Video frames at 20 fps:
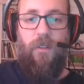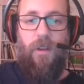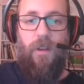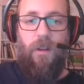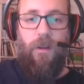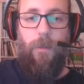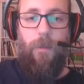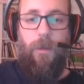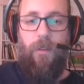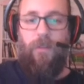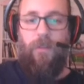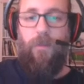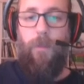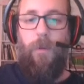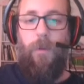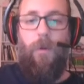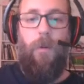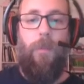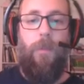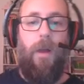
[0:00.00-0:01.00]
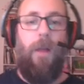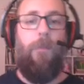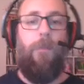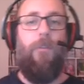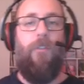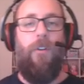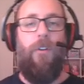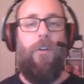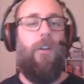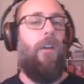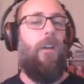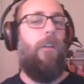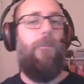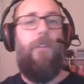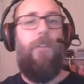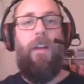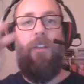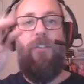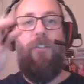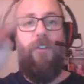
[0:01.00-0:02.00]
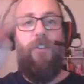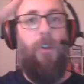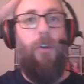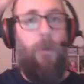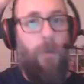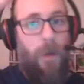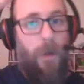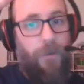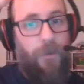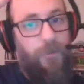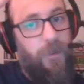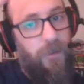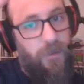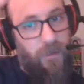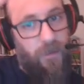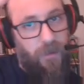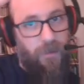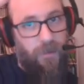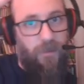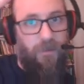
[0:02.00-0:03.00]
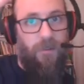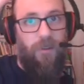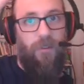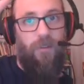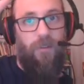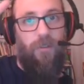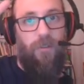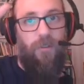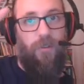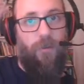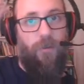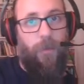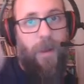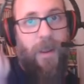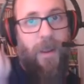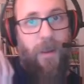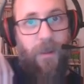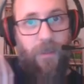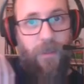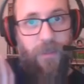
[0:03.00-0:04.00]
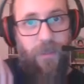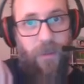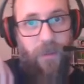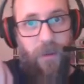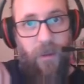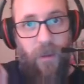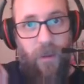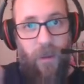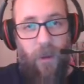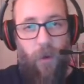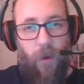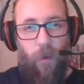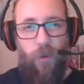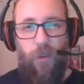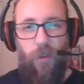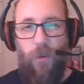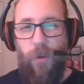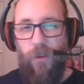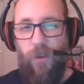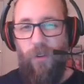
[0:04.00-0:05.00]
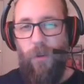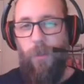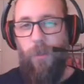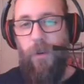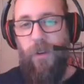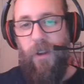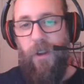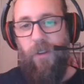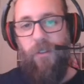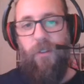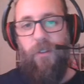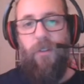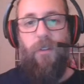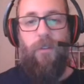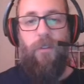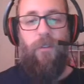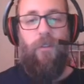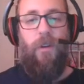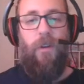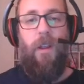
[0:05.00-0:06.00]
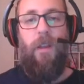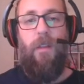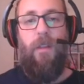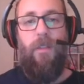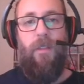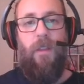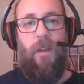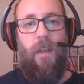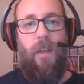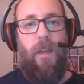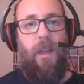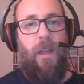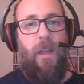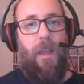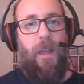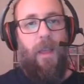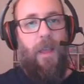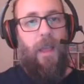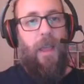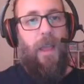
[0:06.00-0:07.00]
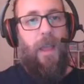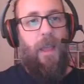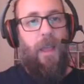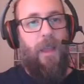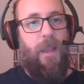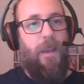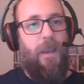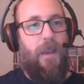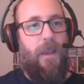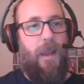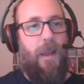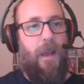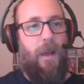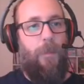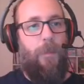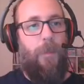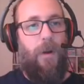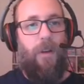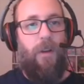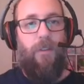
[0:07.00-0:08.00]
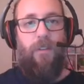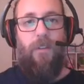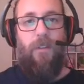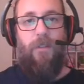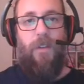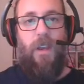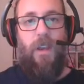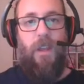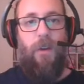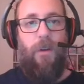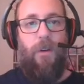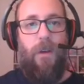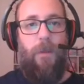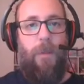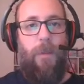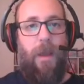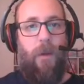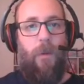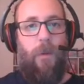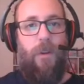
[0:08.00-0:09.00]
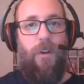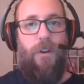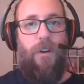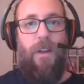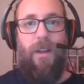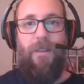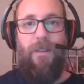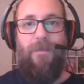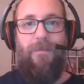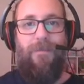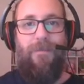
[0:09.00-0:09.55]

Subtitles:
talked about this poem. I'm sure you can find two references to strength or two interpretations of strength. And pause the video, come back when you're done.